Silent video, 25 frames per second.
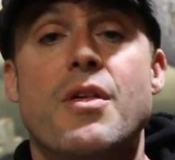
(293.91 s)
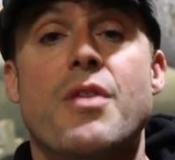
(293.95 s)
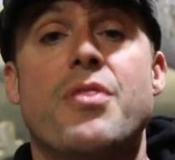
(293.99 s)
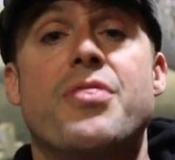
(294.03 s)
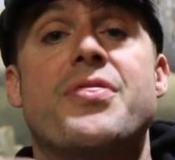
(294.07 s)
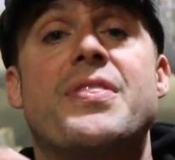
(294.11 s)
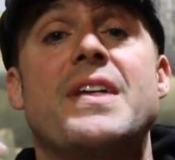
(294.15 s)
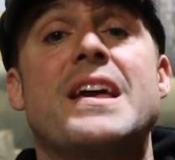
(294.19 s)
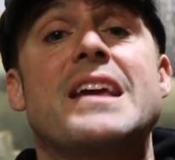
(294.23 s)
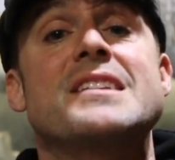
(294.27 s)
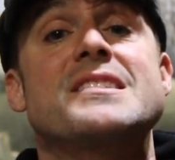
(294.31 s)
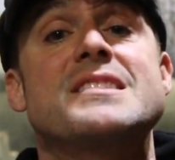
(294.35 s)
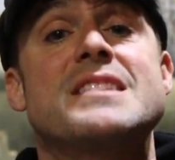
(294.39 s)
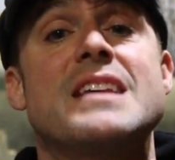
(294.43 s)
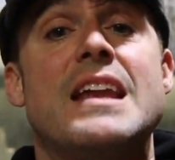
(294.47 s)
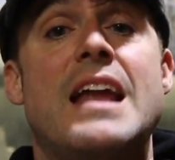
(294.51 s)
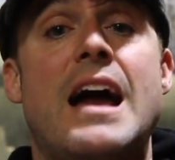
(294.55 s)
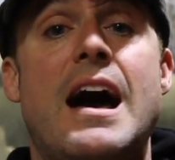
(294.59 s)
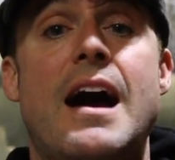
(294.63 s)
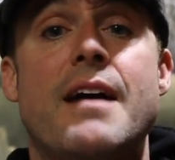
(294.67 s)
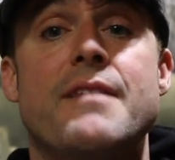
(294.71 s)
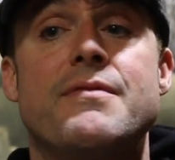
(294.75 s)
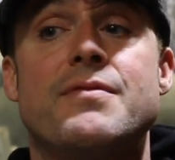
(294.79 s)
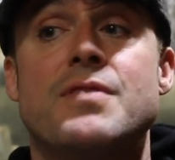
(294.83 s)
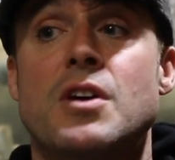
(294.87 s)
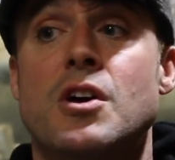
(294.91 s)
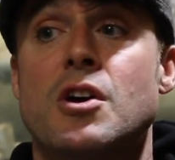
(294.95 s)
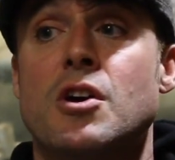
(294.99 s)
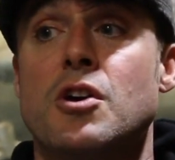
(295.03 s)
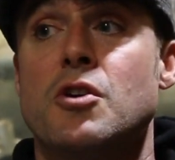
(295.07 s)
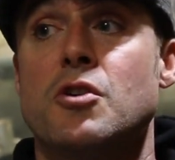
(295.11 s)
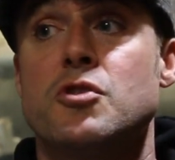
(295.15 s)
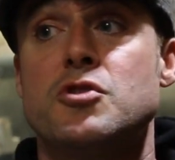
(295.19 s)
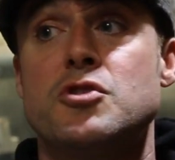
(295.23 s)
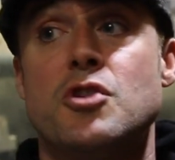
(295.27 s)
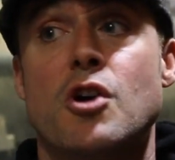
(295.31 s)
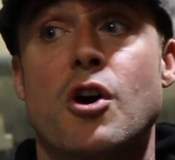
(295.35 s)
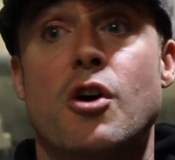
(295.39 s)
The things that I've
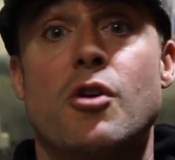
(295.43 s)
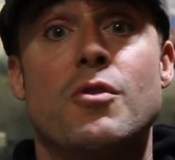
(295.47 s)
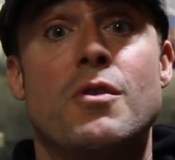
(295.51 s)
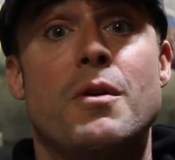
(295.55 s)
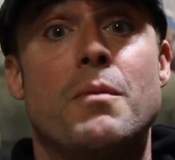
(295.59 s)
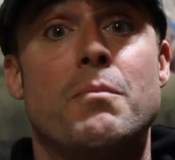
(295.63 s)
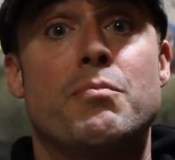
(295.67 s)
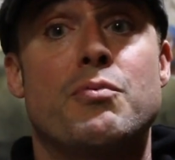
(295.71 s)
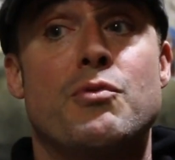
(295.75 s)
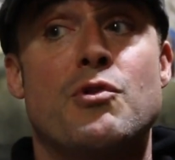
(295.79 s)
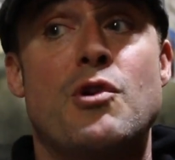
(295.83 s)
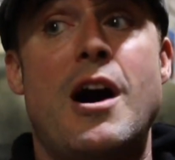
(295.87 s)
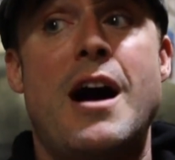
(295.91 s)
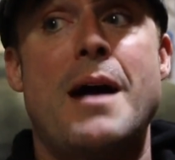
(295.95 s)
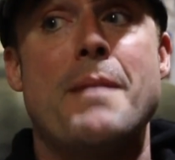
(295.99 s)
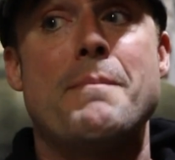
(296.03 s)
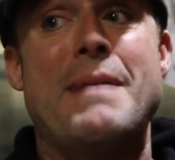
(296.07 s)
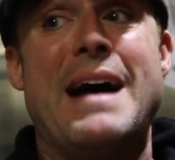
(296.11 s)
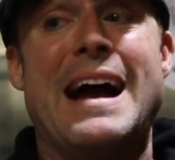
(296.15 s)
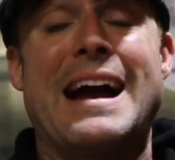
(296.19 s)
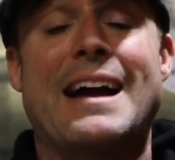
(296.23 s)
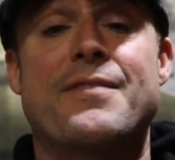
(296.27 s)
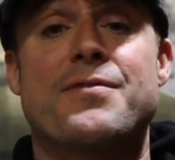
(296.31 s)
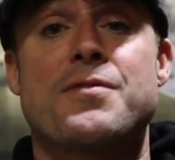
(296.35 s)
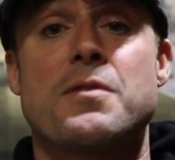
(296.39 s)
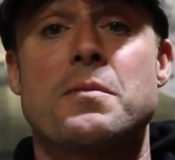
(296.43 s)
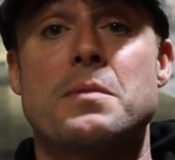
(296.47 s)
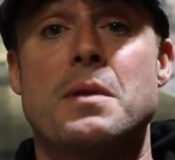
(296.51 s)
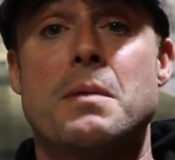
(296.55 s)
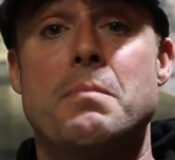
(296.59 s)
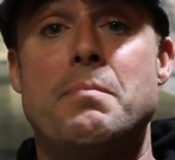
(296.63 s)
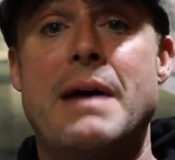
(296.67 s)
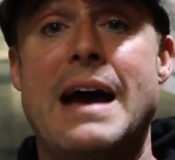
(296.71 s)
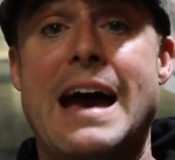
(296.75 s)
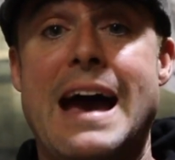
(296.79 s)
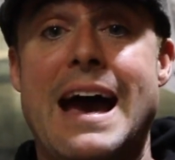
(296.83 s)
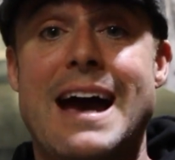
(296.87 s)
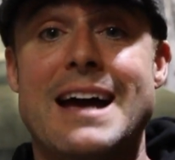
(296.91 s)
you know, brought back from the
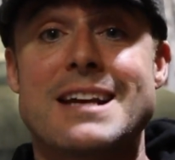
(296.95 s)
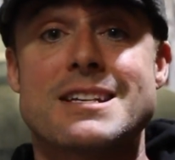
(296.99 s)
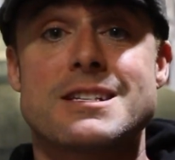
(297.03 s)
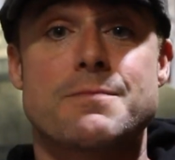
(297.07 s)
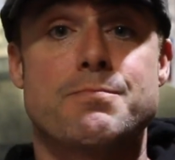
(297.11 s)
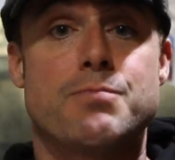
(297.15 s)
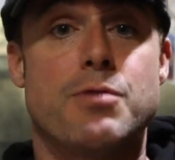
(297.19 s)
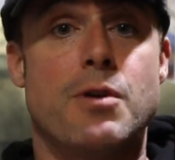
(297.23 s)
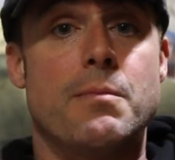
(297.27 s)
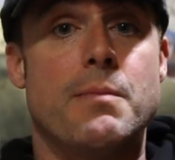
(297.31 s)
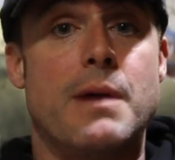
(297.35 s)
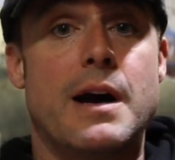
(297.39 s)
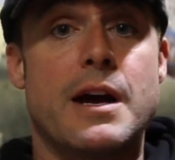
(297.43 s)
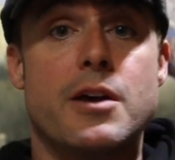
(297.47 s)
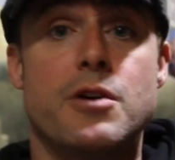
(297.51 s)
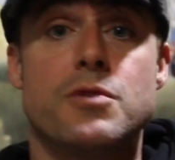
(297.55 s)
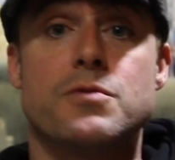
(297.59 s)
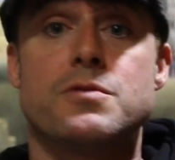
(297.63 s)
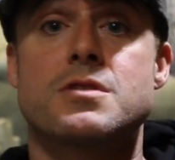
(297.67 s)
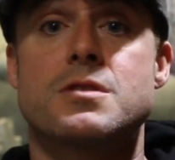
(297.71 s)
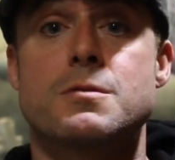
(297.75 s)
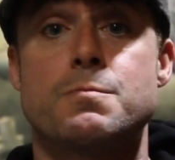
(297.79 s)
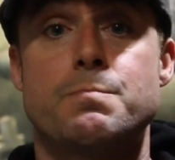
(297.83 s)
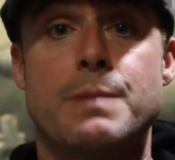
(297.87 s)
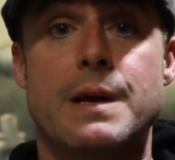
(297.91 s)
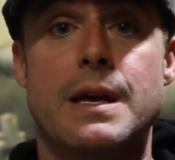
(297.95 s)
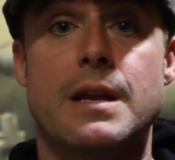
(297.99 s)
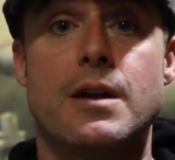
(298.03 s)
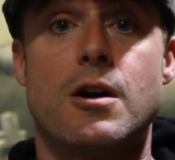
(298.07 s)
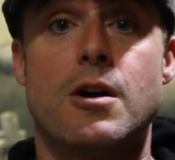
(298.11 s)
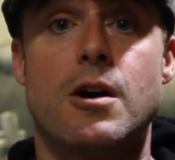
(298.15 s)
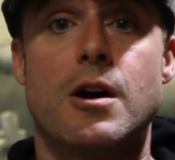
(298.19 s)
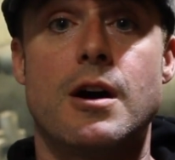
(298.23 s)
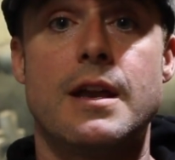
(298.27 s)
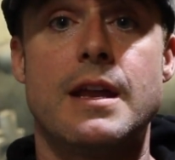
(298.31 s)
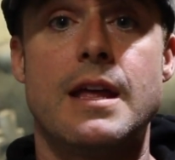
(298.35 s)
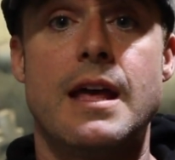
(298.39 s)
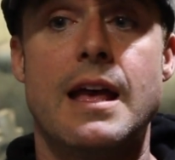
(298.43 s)
past, put my own spin
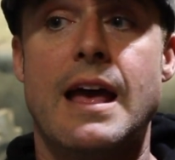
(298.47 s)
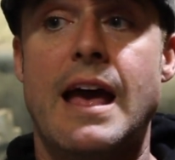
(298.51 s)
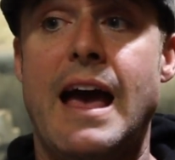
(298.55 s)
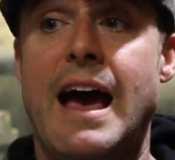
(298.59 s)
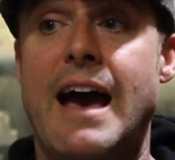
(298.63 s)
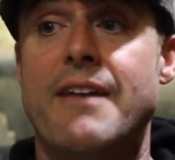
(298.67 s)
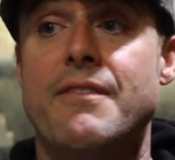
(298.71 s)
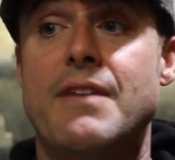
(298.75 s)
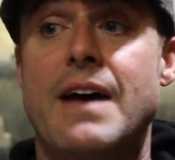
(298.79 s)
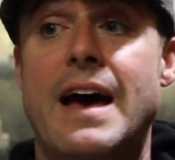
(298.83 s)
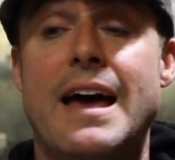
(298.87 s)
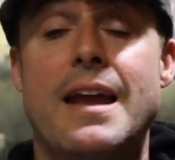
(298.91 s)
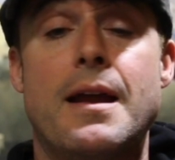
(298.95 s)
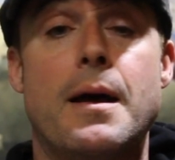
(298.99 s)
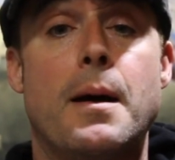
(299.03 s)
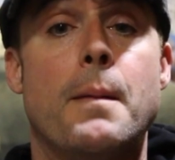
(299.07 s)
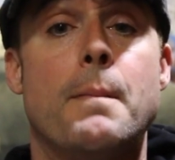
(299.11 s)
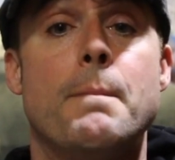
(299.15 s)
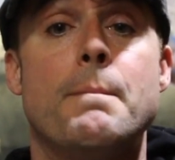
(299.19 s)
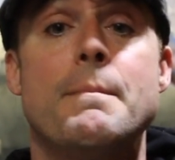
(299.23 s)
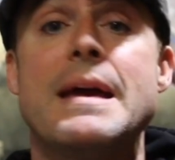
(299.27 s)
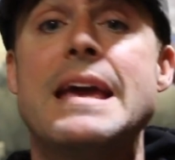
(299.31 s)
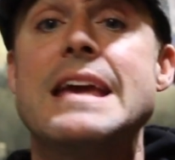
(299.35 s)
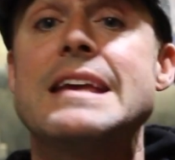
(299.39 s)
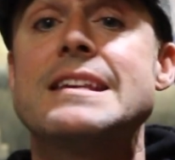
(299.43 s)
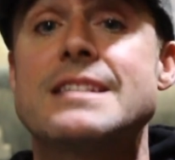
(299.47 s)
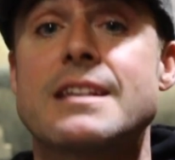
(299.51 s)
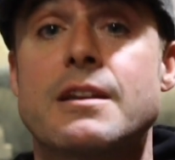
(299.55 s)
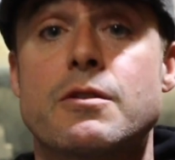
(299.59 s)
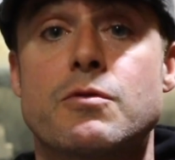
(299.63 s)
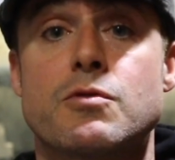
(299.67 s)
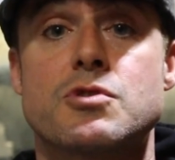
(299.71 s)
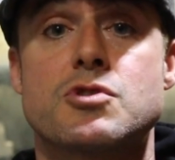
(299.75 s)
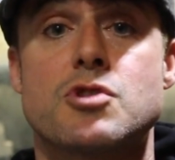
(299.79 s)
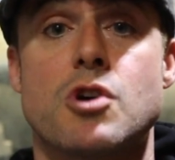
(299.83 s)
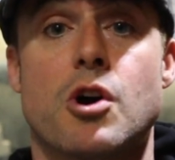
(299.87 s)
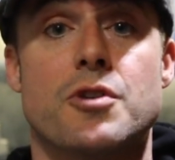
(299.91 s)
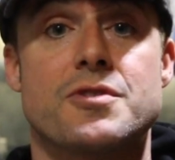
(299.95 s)
on, have had amazing
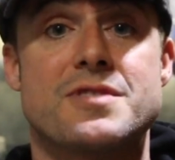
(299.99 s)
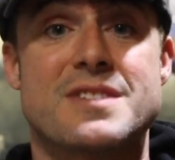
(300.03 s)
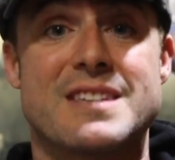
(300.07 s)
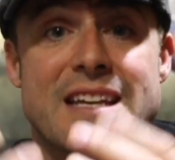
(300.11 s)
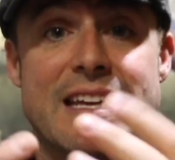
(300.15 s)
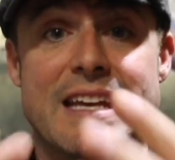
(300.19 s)
results.